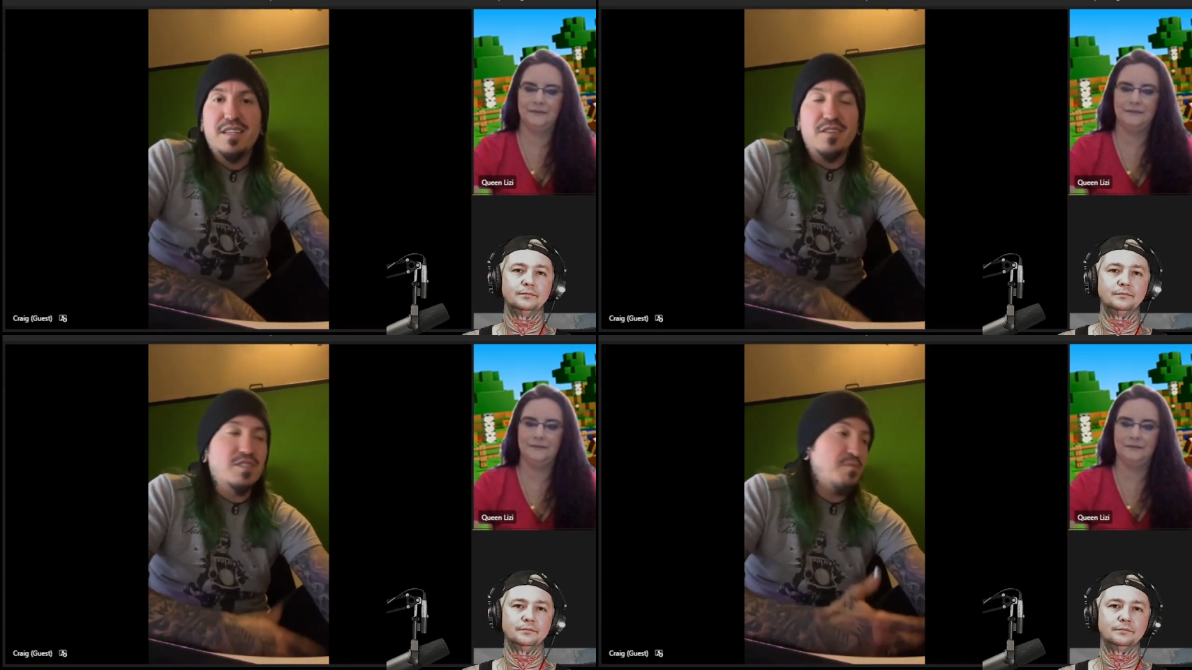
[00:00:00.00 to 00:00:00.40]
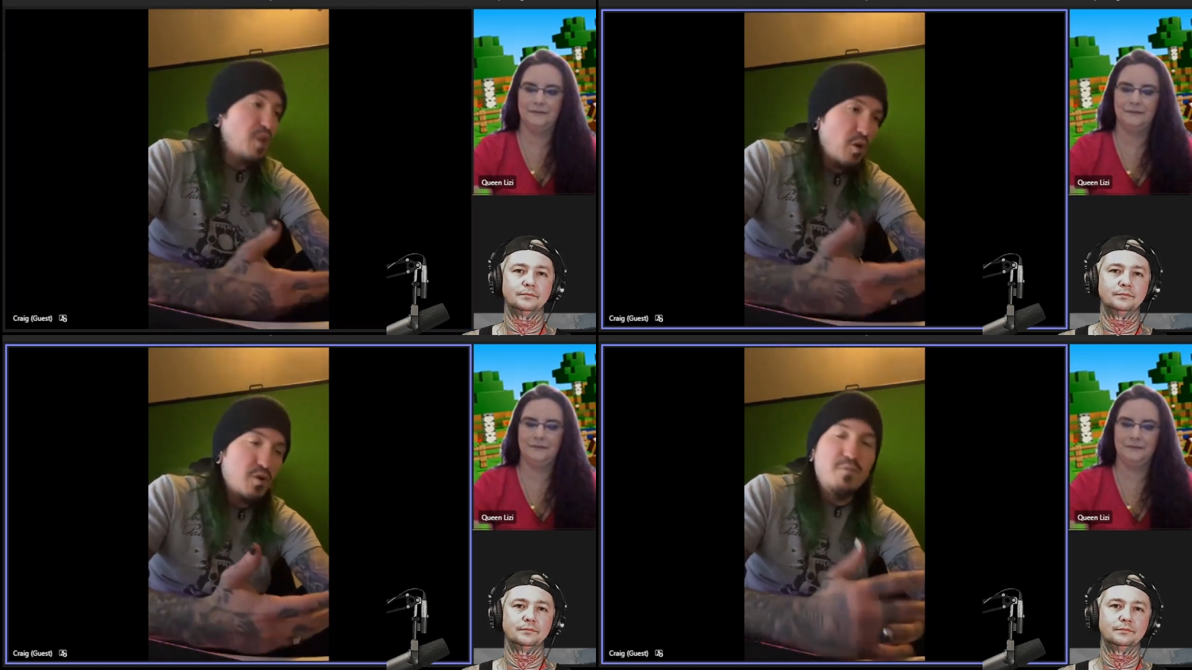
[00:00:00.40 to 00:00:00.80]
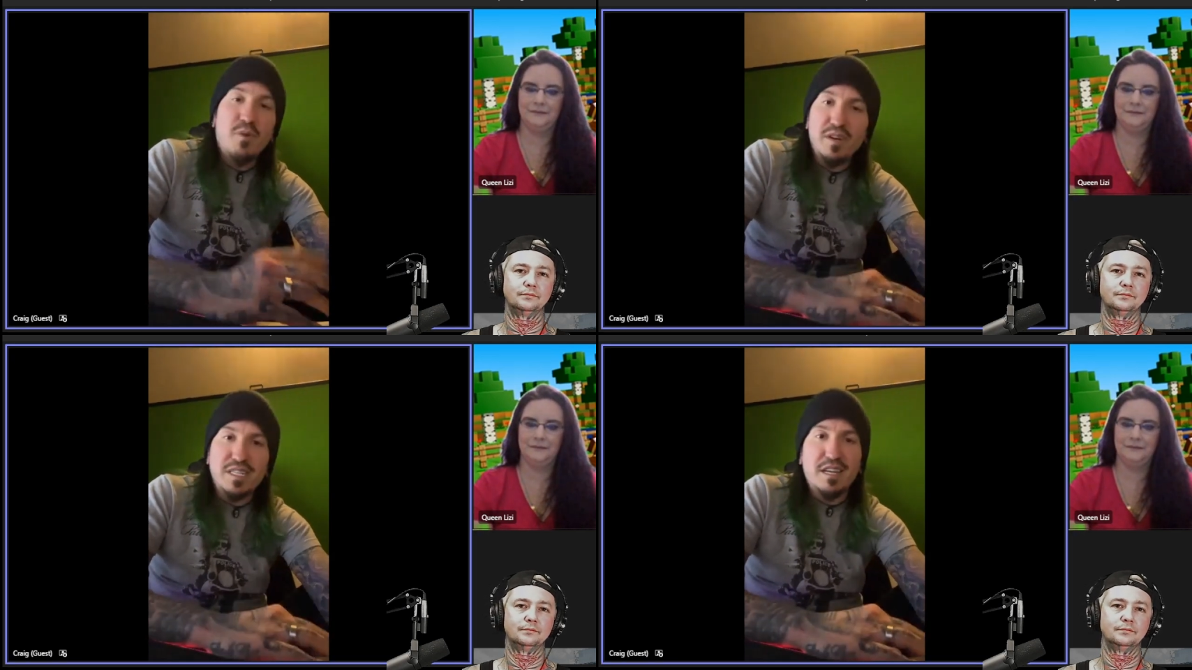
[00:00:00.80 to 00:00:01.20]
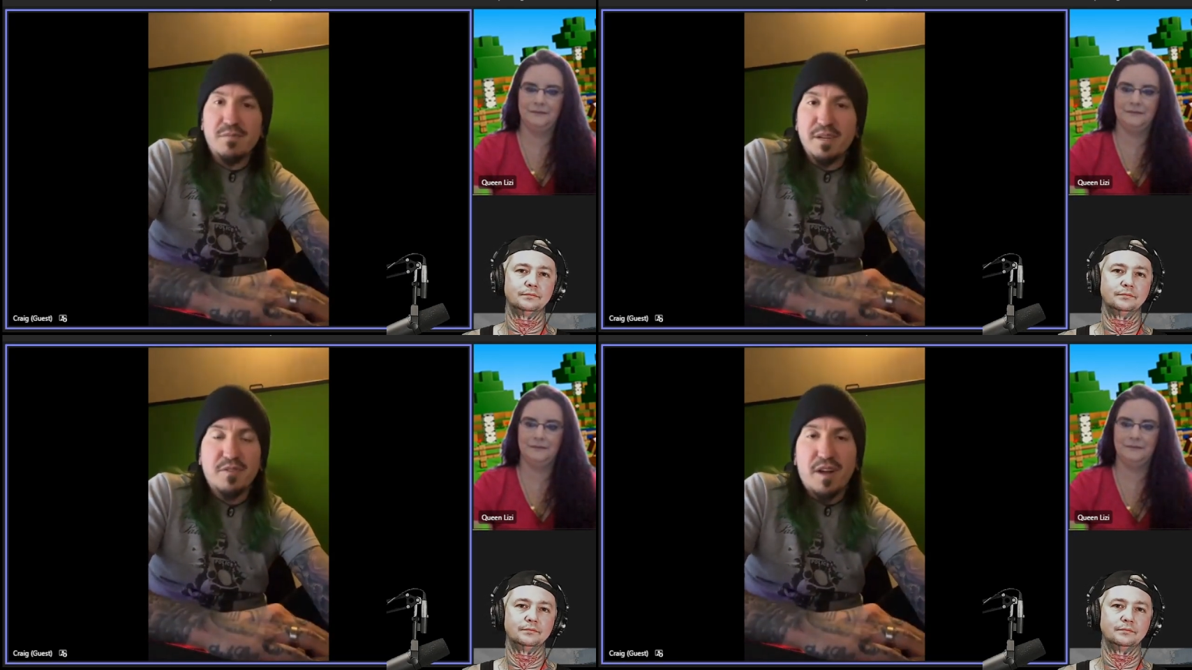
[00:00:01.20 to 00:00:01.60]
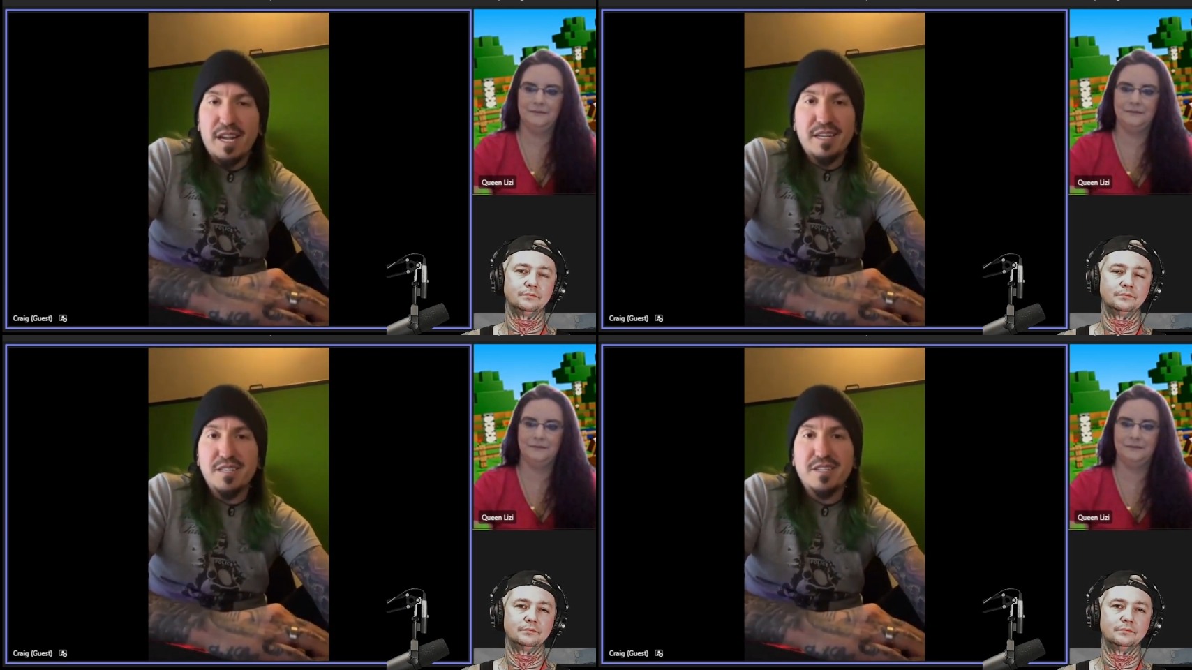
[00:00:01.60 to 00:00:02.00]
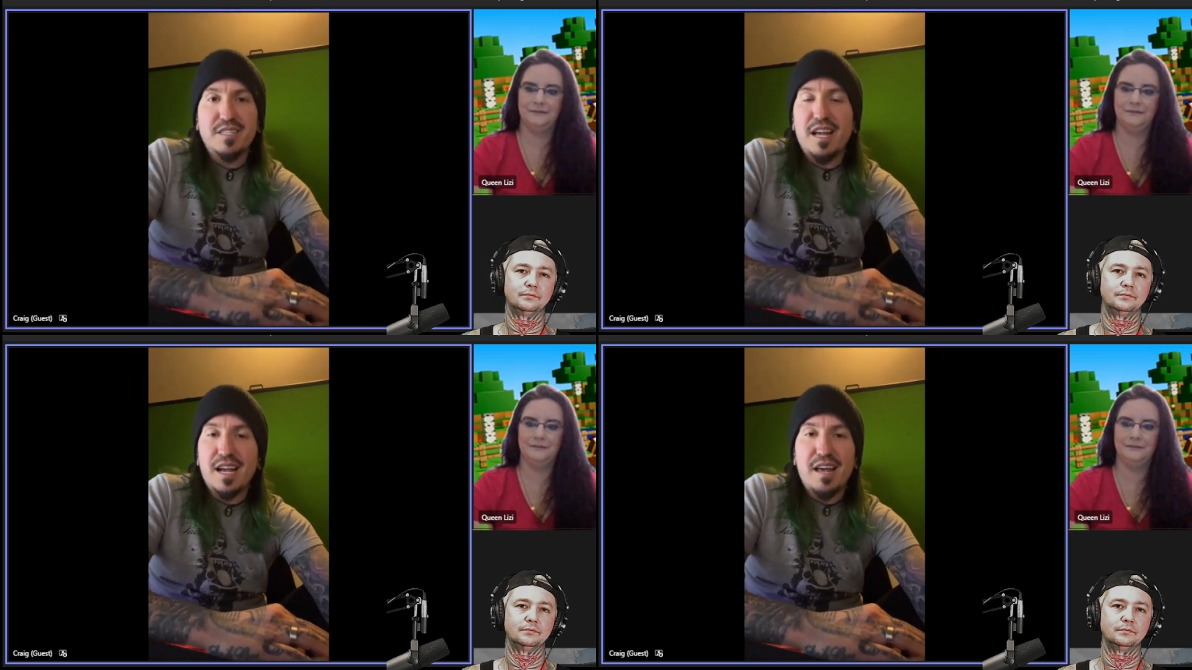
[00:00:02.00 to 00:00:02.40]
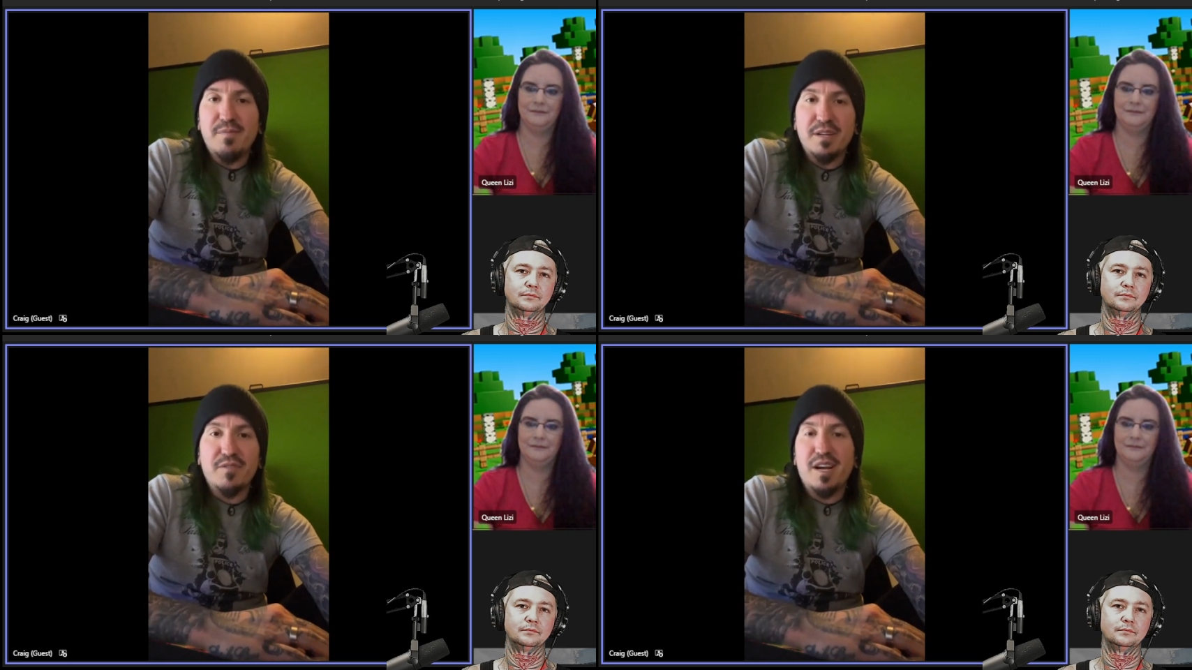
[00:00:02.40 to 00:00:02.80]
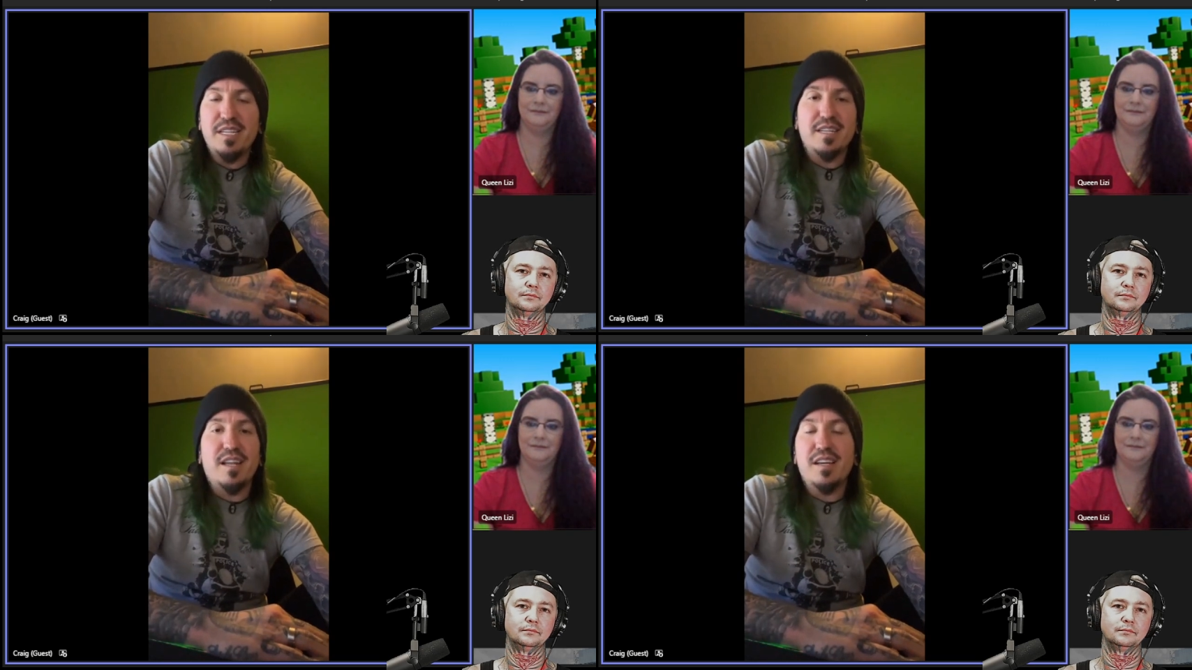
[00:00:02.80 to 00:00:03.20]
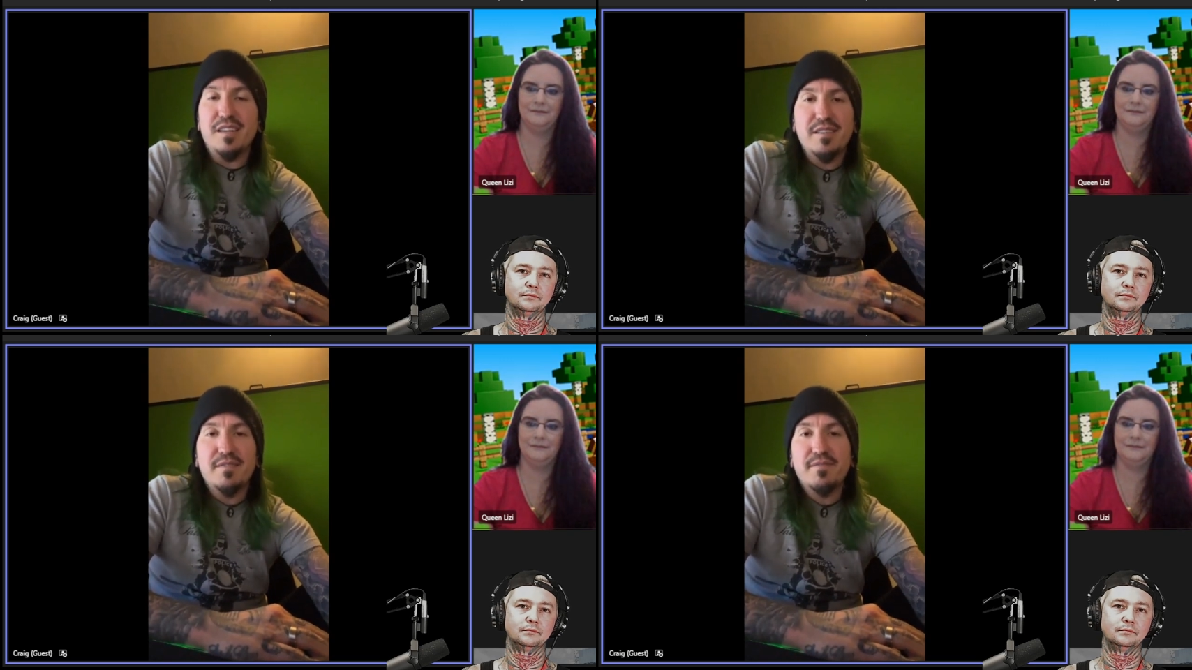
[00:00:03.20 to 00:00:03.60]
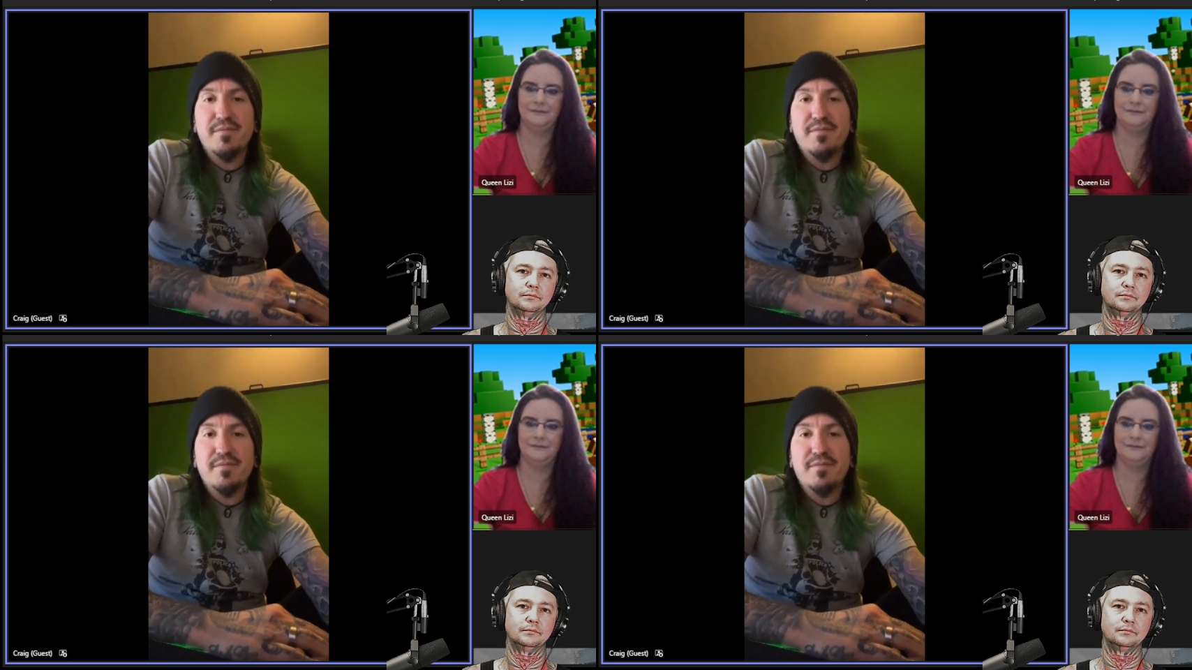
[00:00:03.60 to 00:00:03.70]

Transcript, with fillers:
Speaker 1: there's some local boys that have been grinding just like I've been grinding. Like,